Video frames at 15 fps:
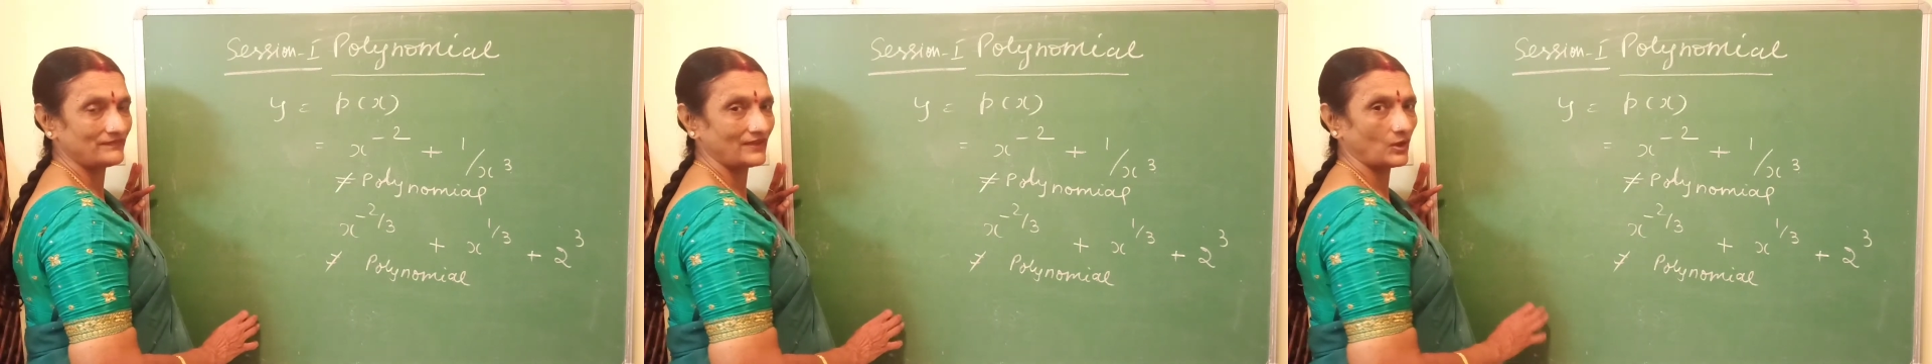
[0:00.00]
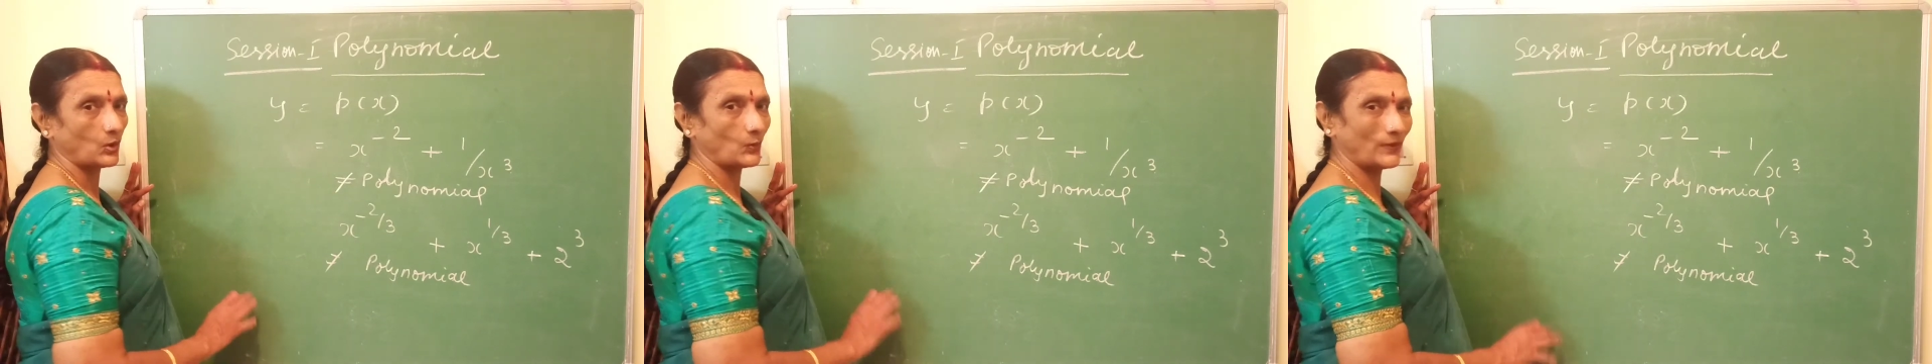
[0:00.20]

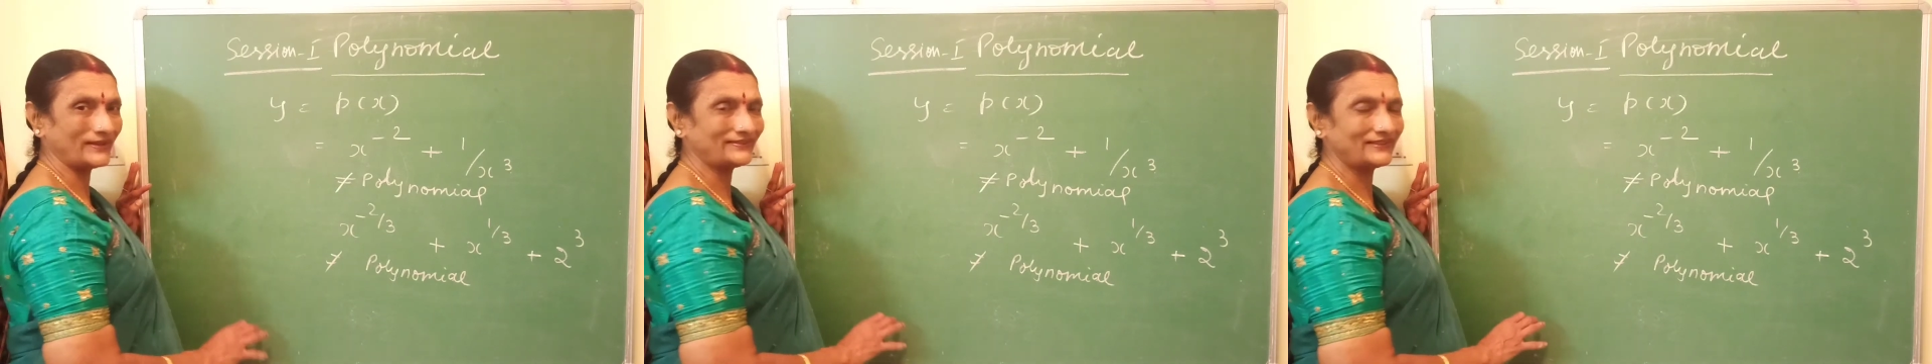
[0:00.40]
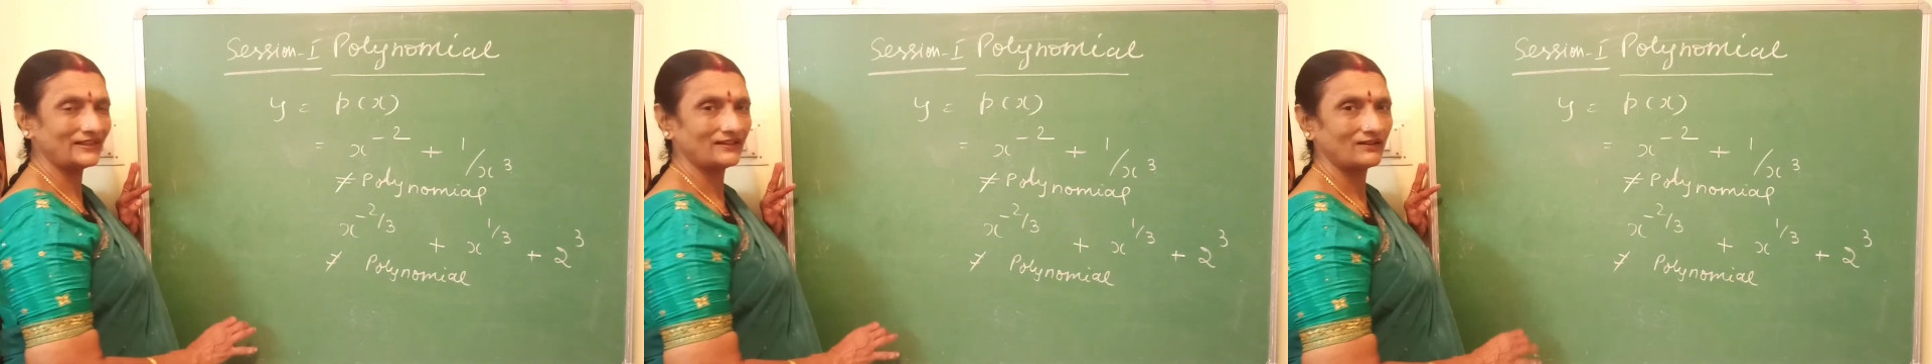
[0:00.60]

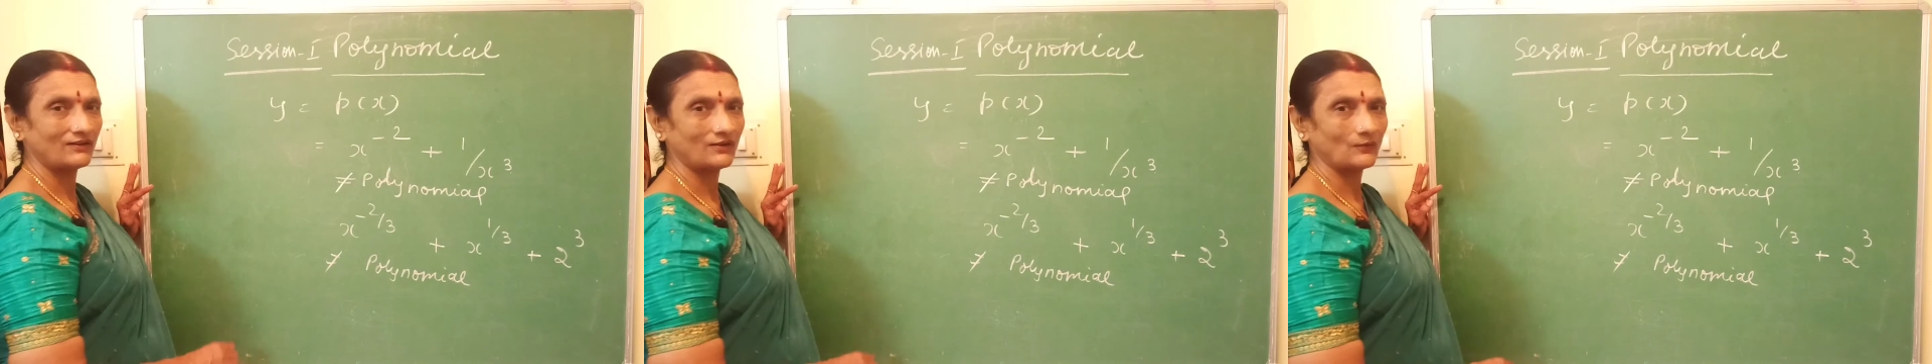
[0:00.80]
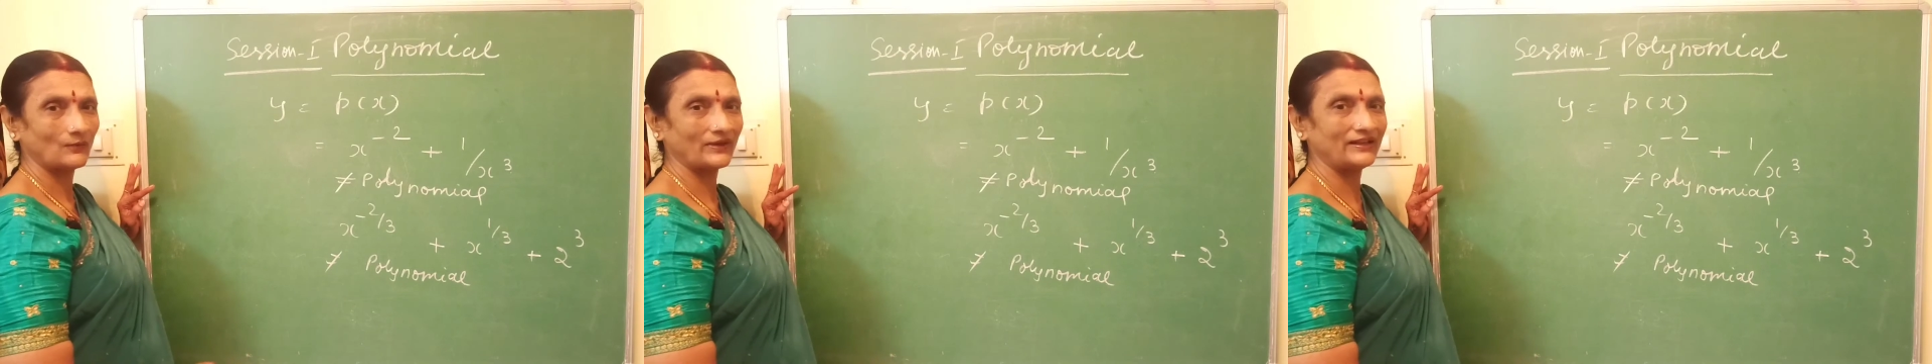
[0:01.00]
with
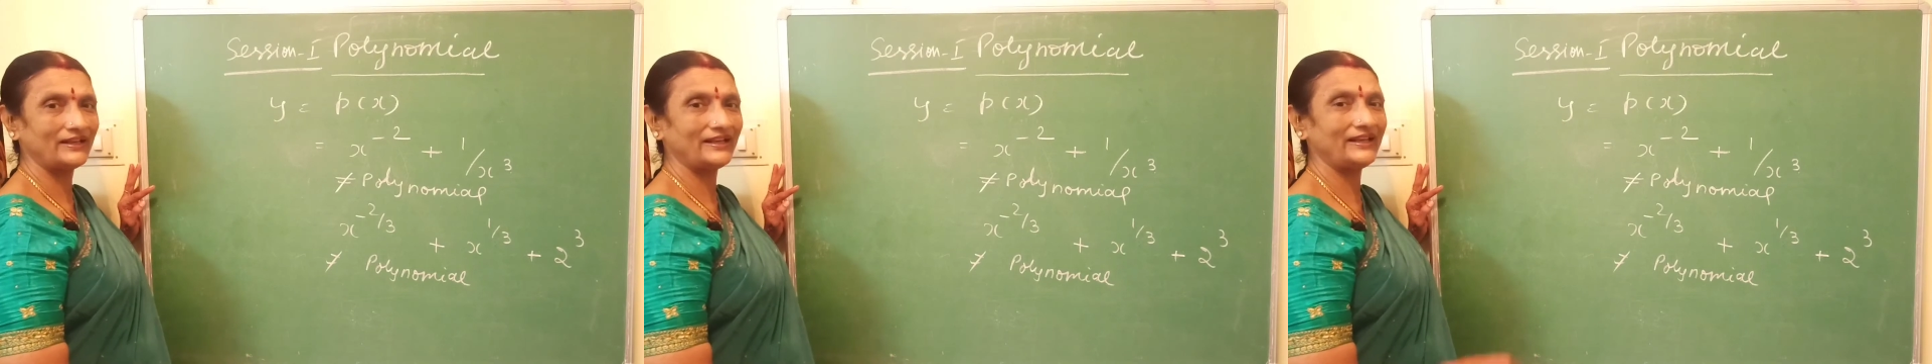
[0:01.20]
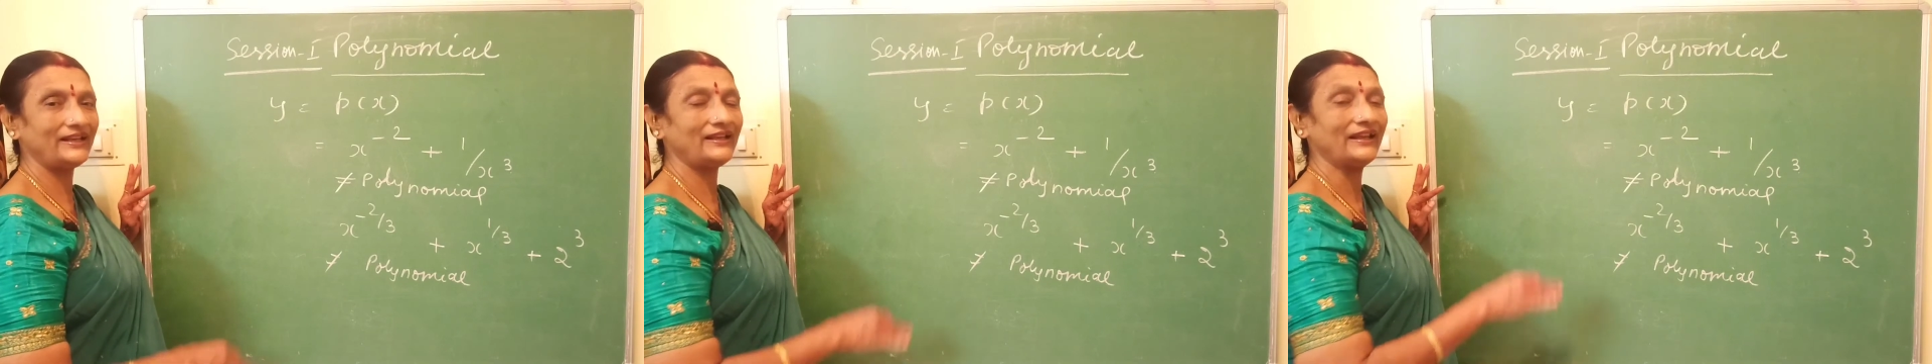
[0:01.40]

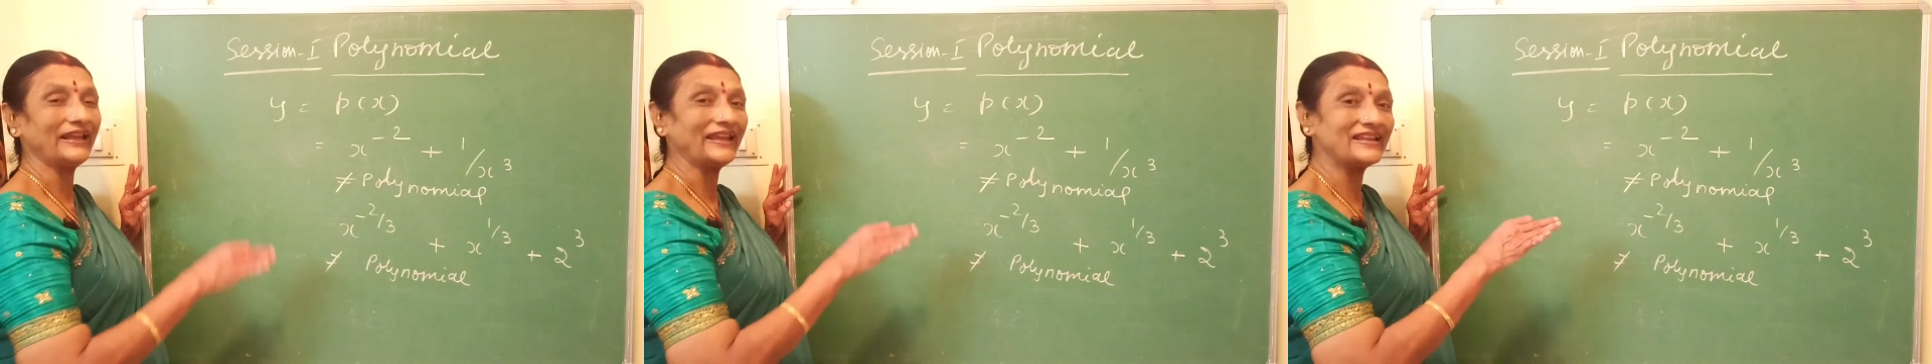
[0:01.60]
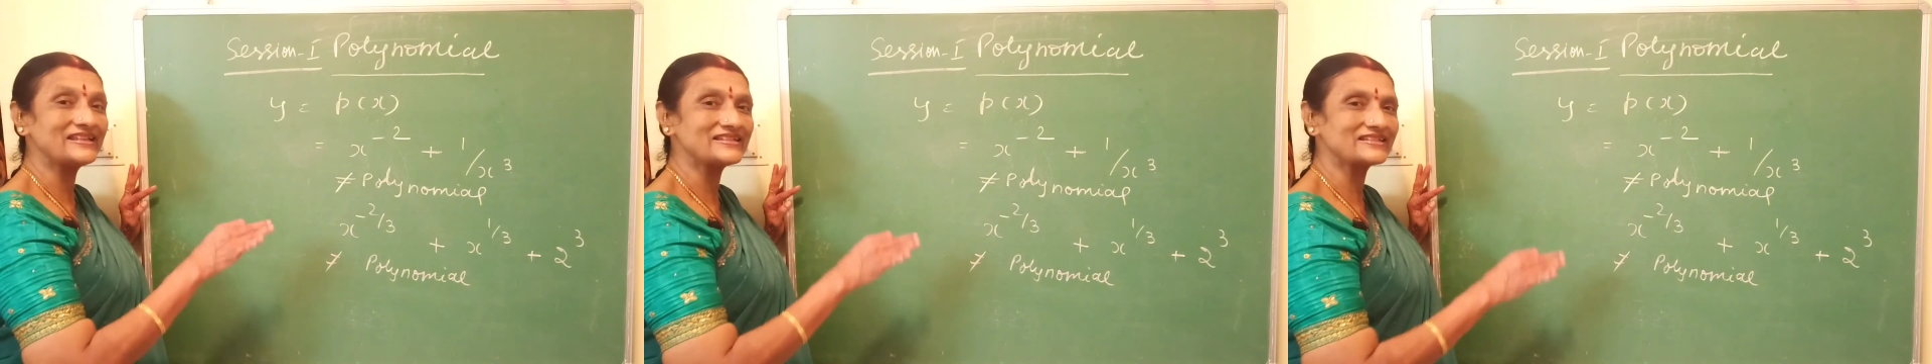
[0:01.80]
only
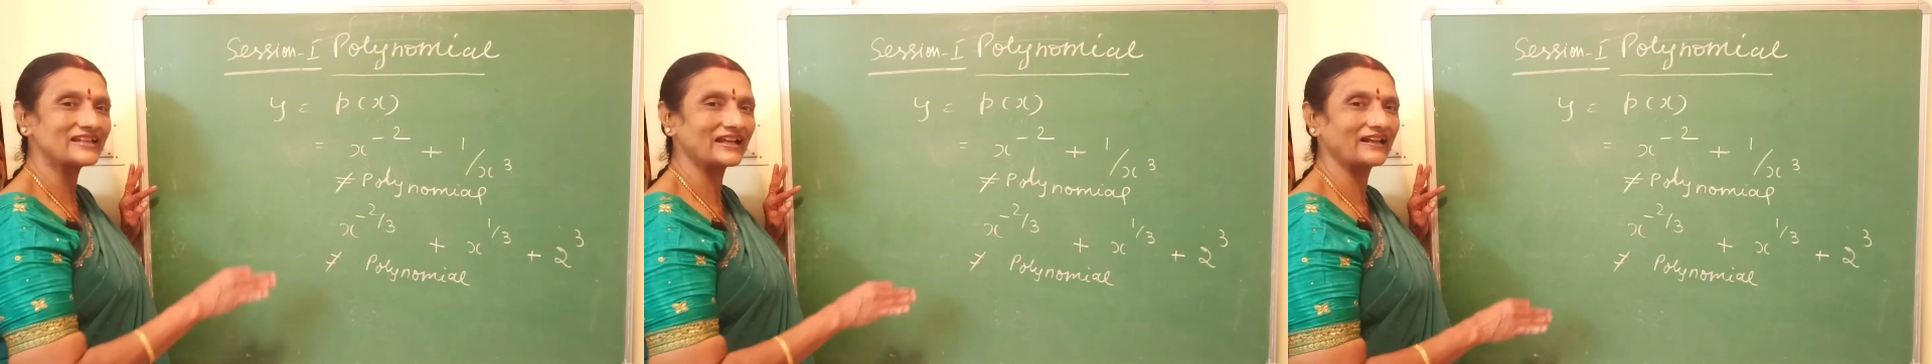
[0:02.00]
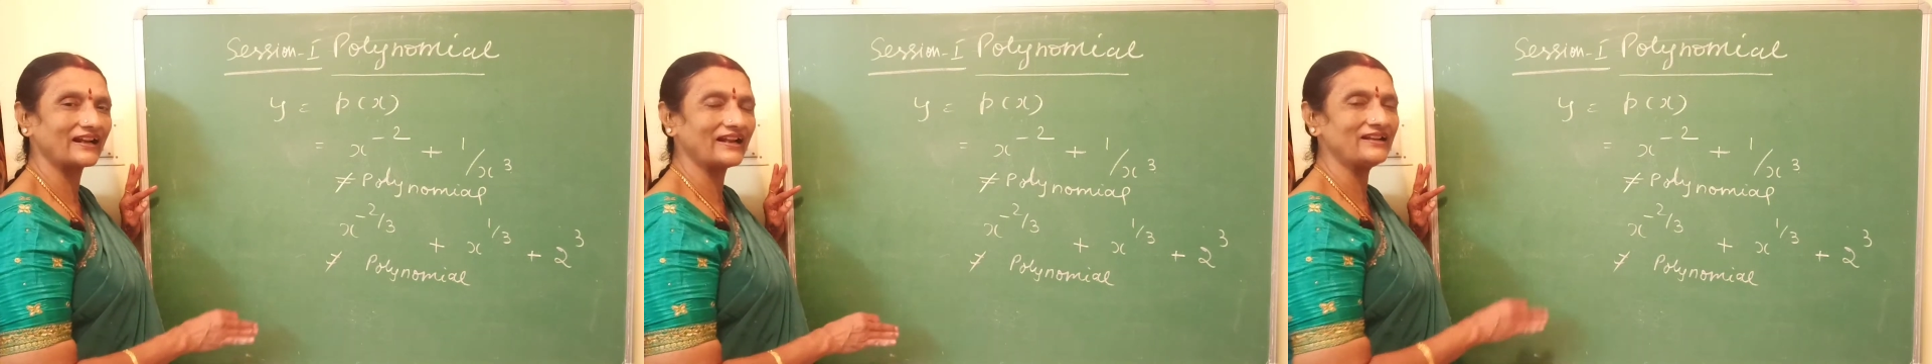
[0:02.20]

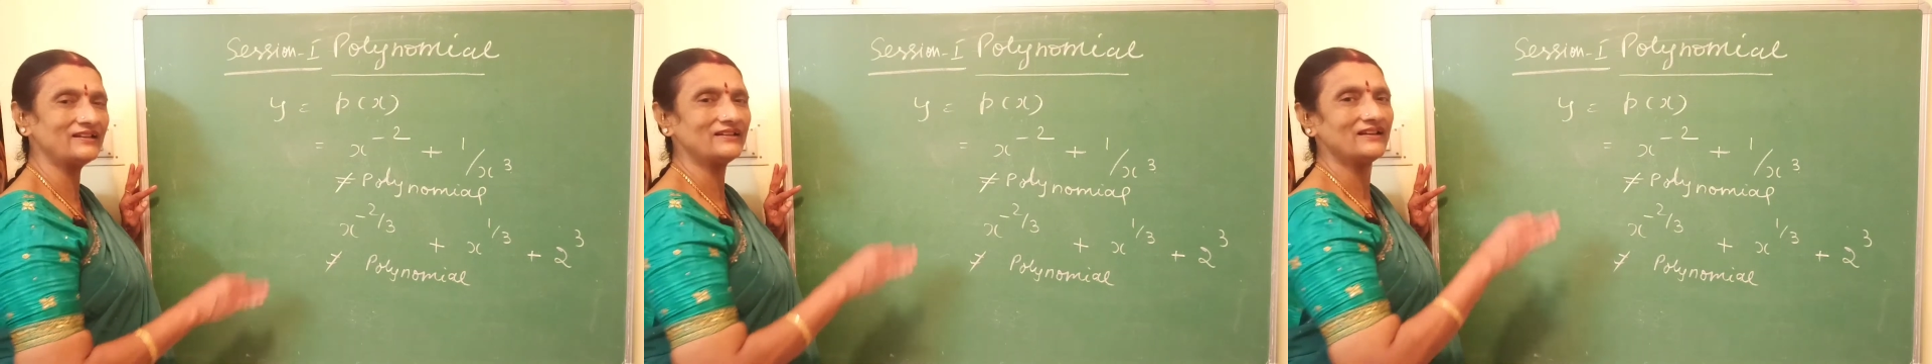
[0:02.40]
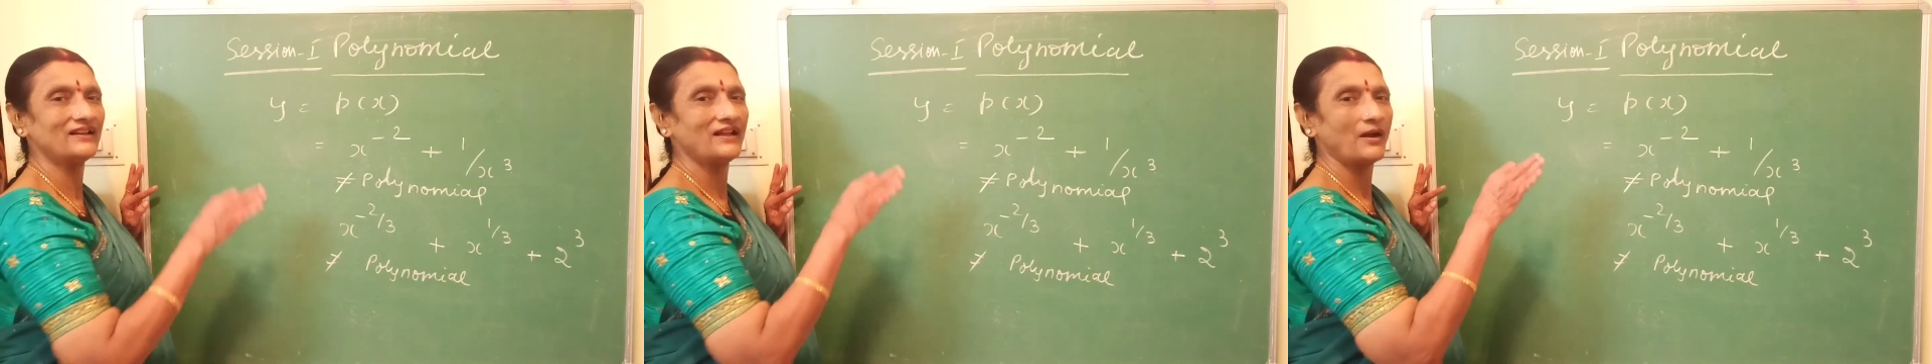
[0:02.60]
integral